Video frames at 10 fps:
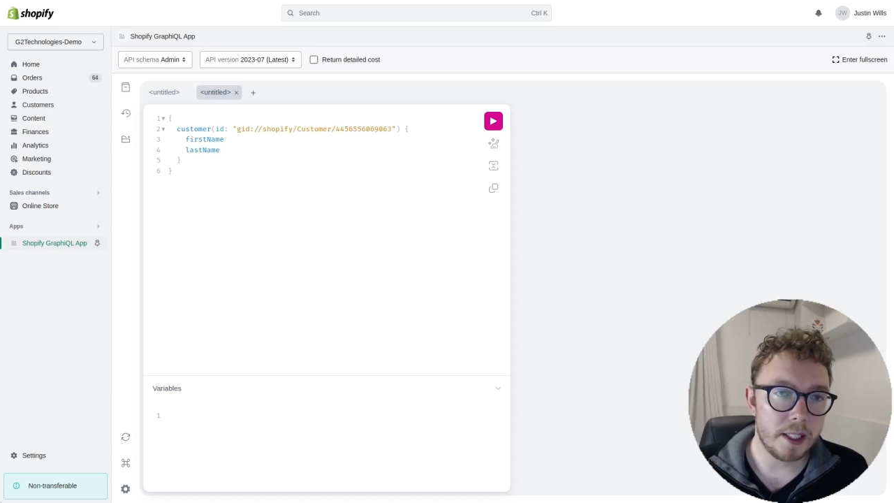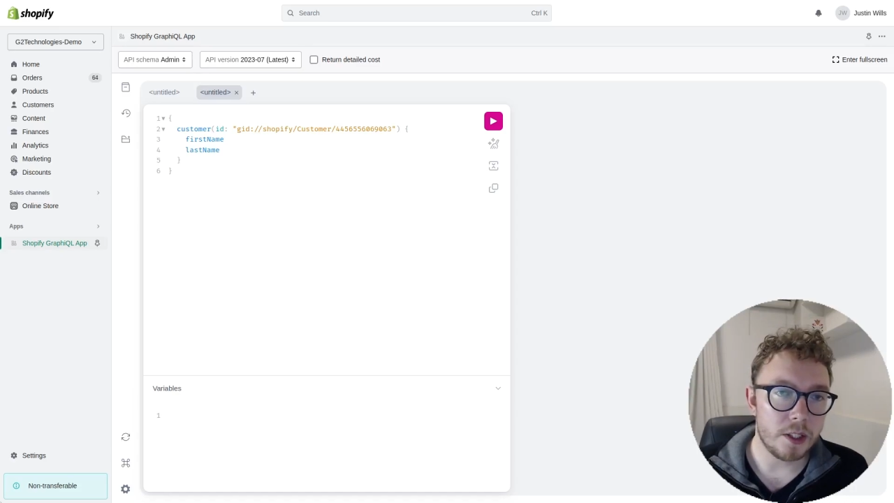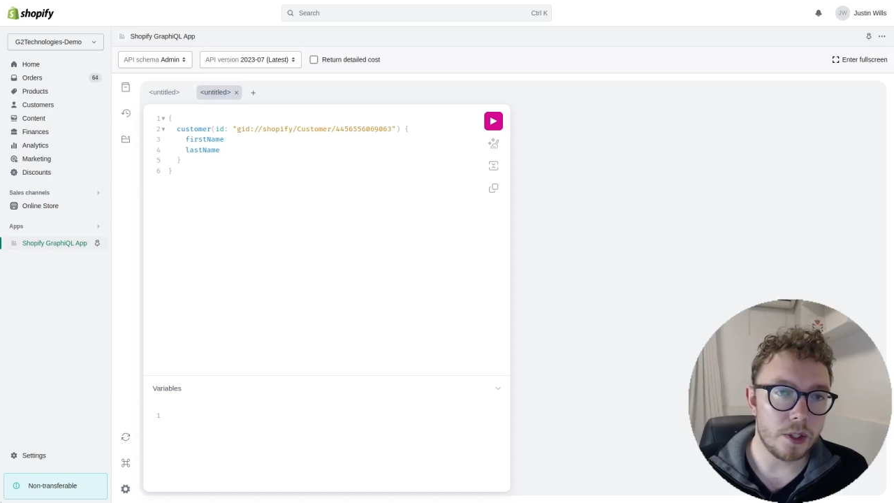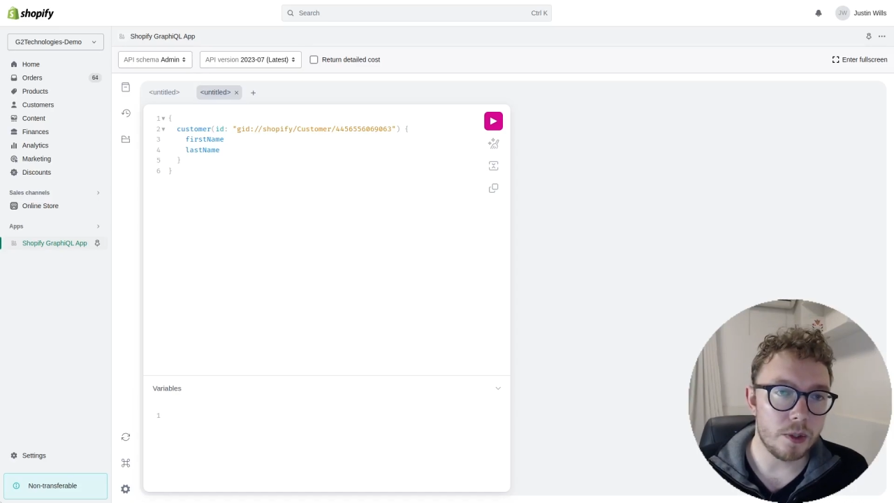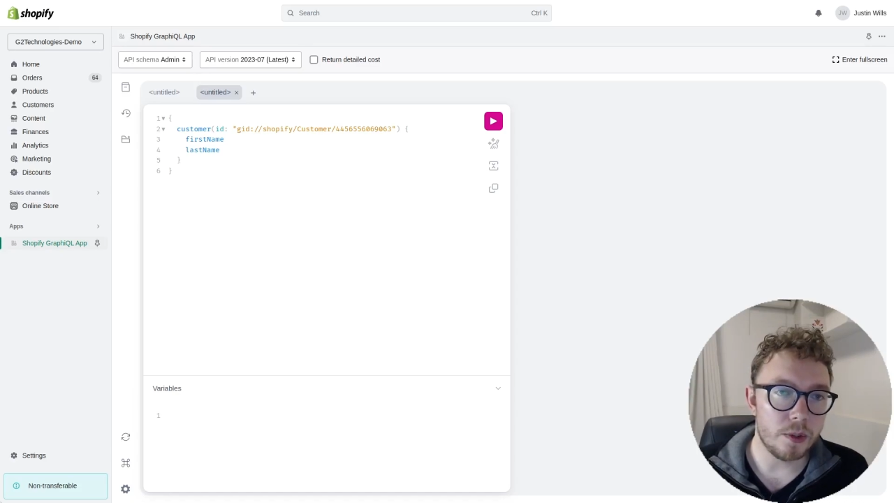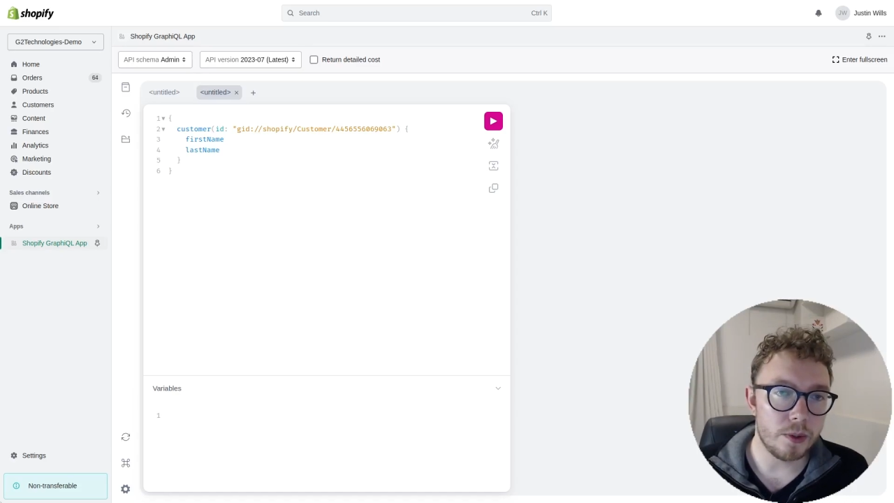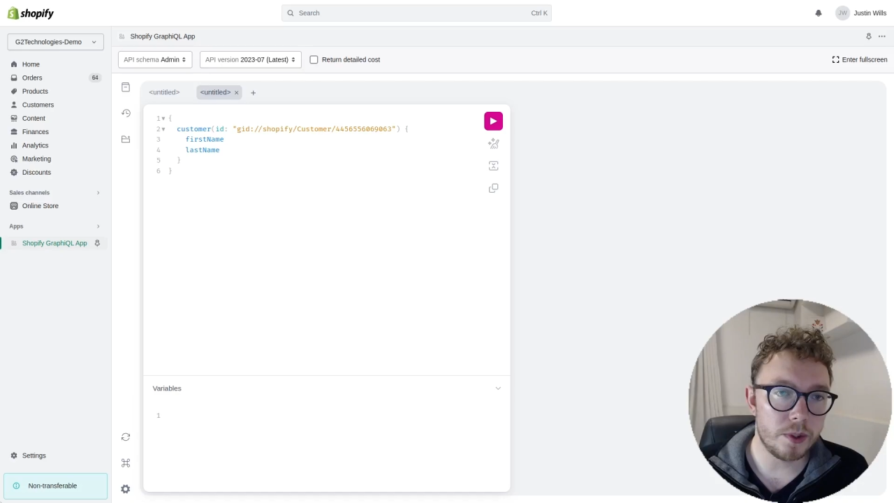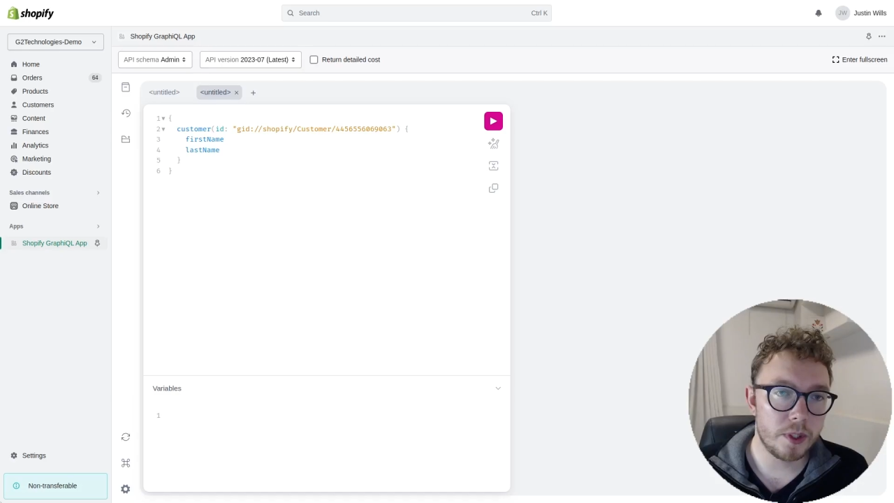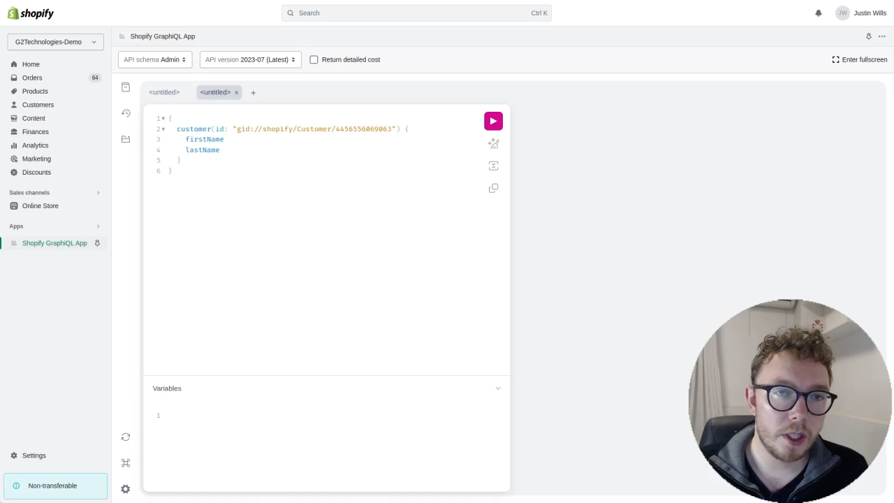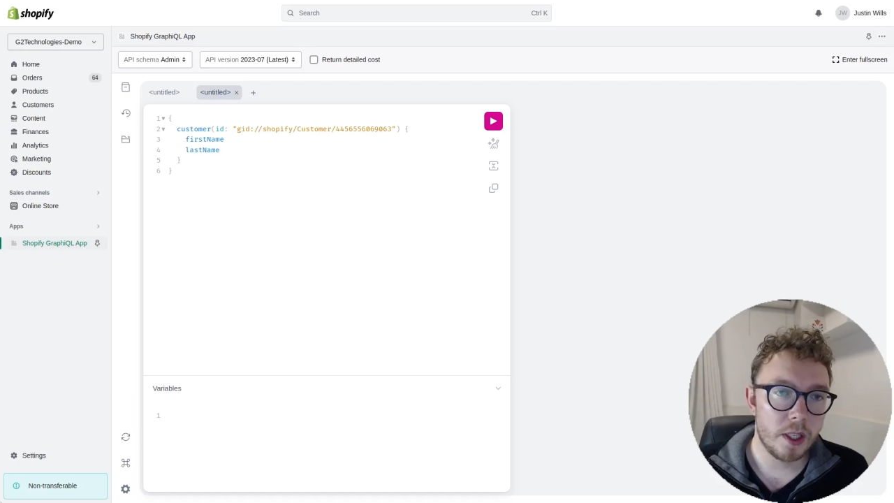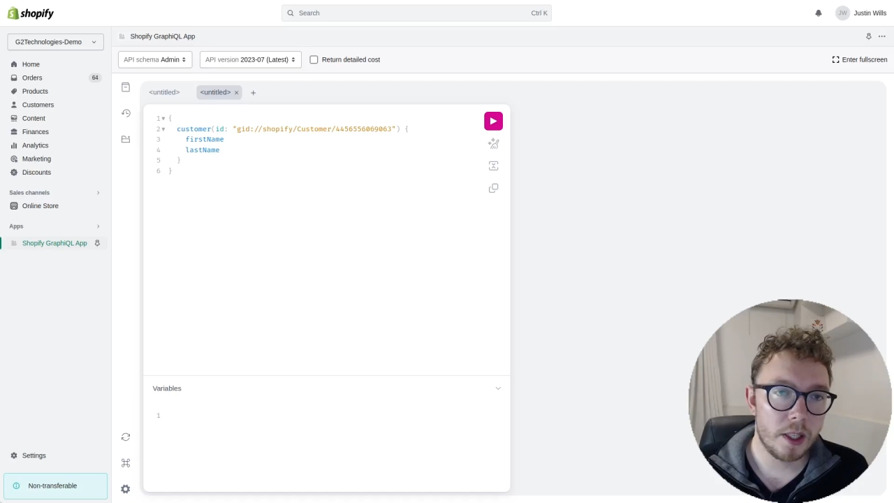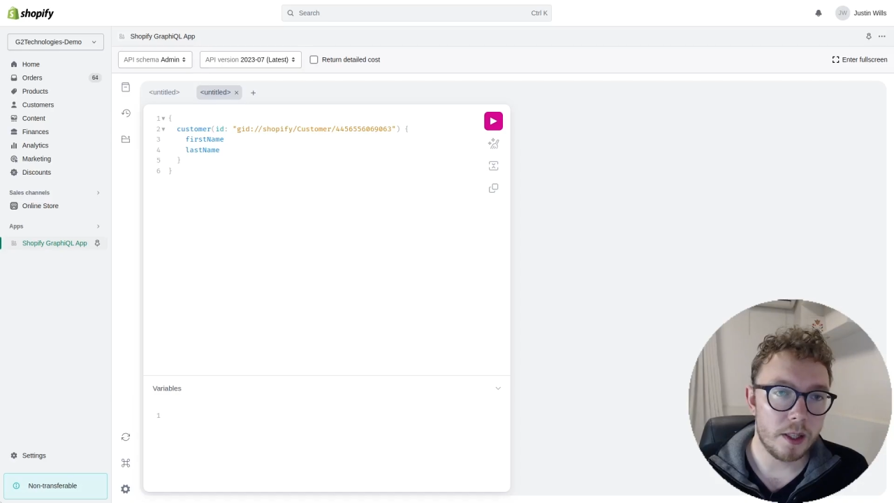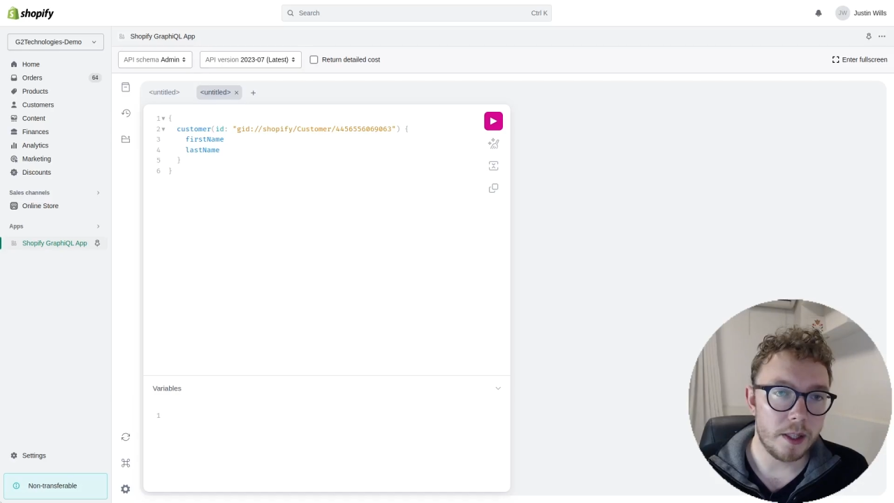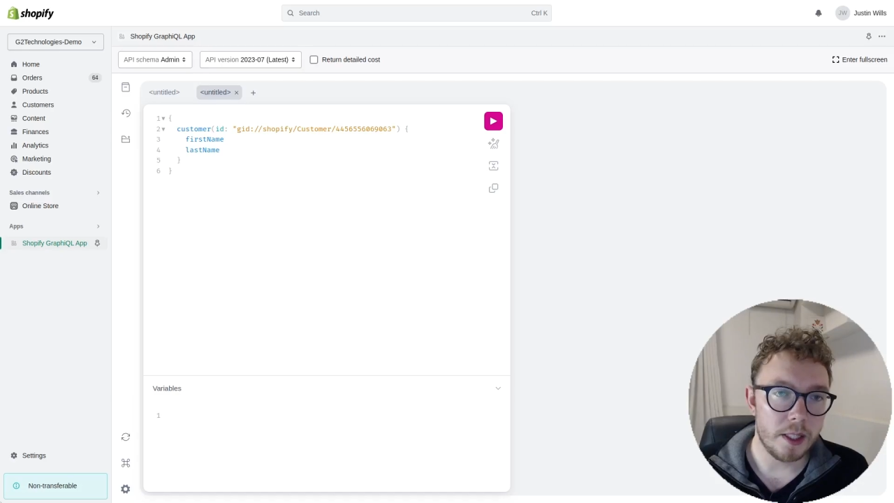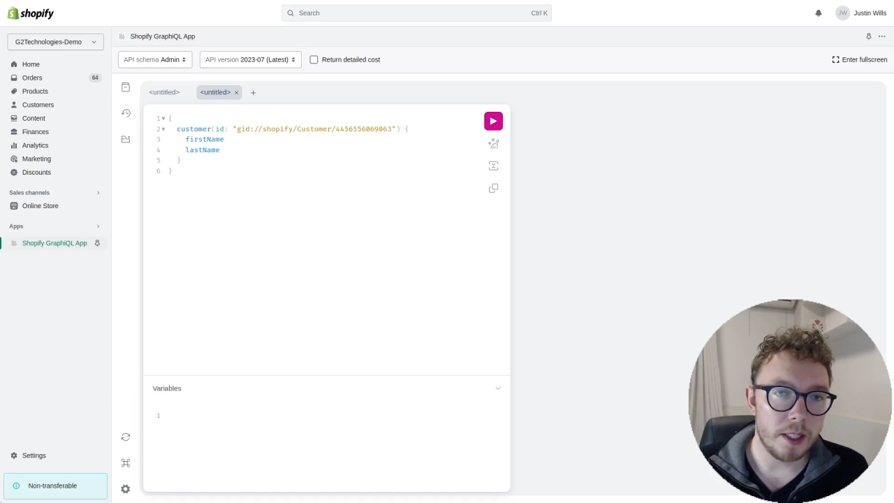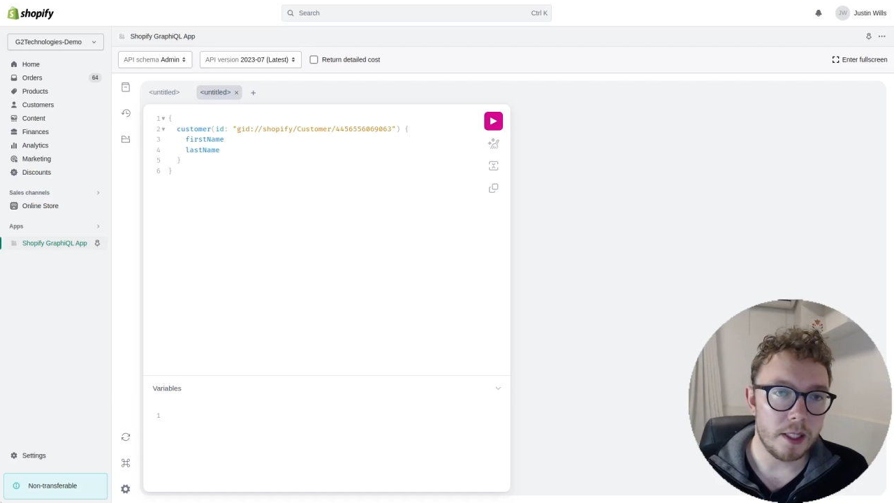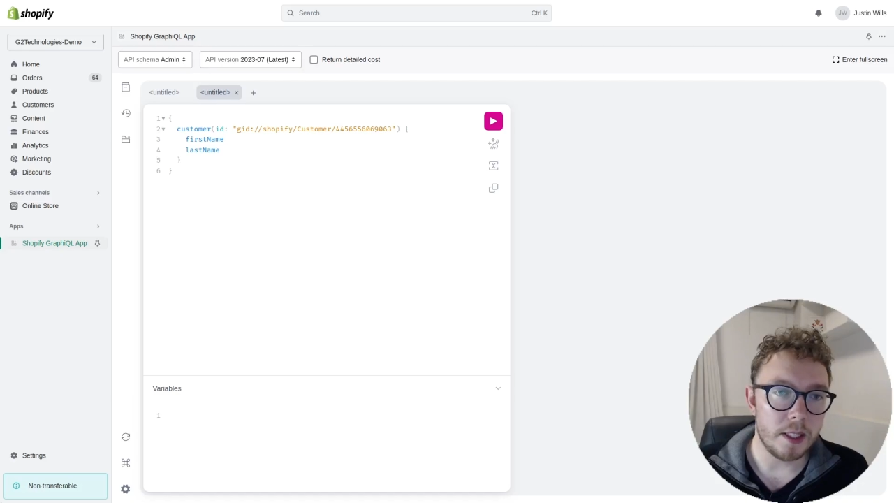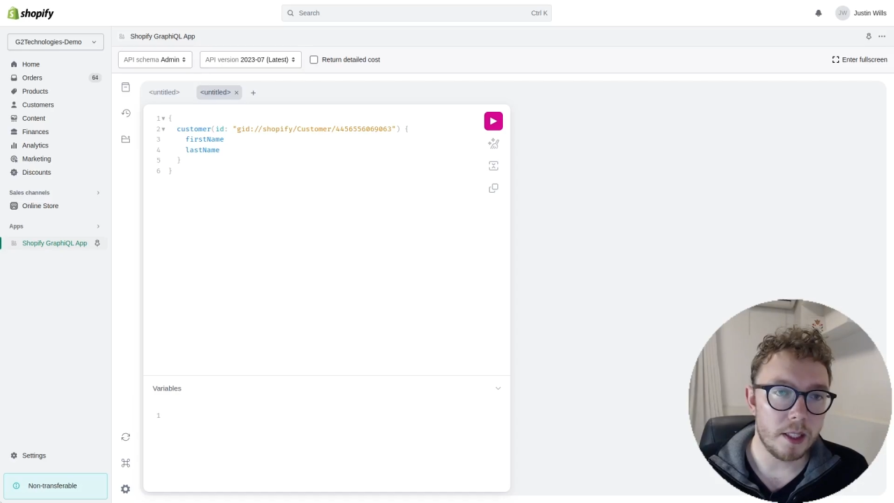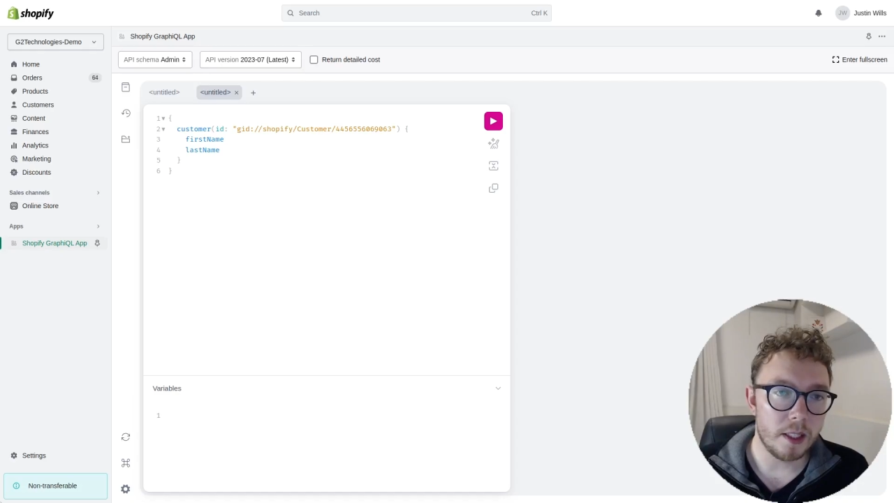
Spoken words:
use the